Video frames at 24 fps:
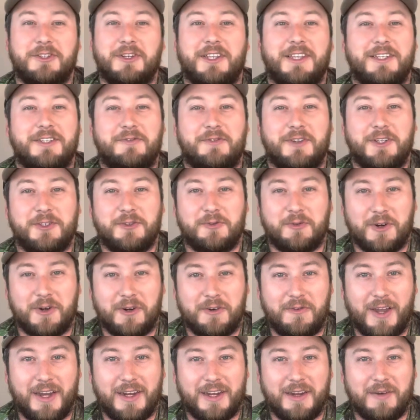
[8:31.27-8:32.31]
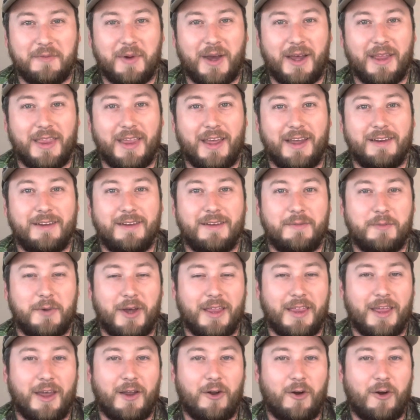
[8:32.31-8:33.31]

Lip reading: these fish were affected by that